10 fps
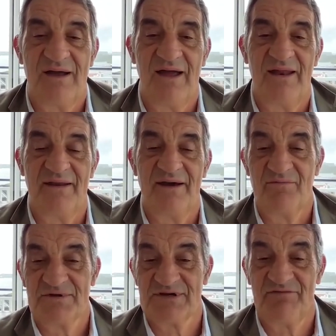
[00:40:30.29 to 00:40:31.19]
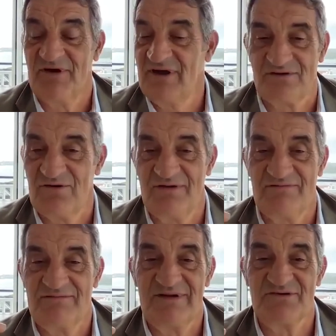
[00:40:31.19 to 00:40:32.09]
And which I find quite
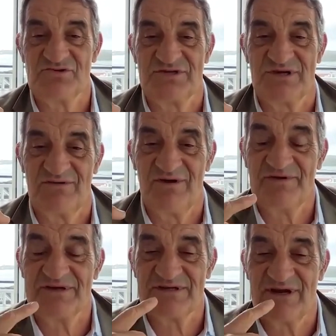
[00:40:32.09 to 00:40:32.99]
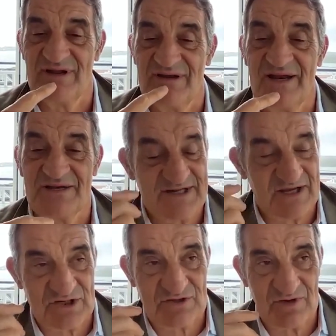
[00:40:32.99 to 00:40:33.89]
interesting, quite fascinating. And it
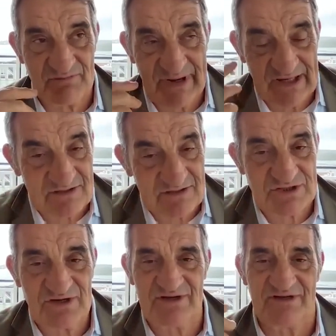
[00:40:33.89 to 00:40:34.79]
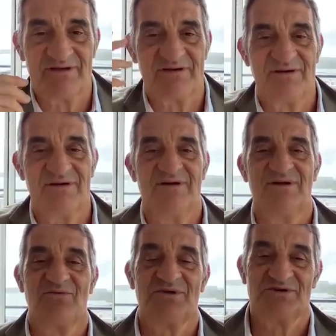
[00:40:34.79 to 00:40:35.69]
takes you on a mental journey,
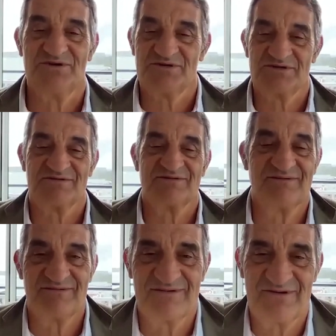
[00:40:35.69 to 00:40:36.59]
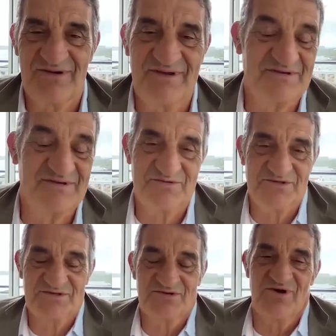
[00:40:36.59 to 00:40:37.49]
which is
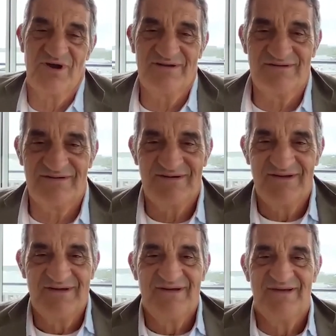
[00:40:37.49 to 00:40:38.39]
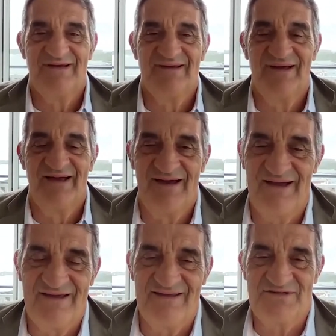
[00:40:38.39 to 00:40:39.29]
just quite
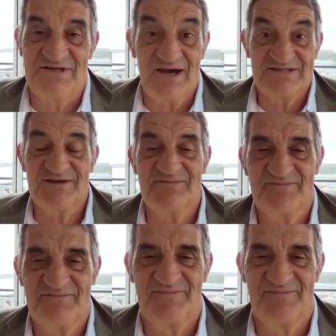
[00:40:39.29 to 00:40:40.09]
enticing.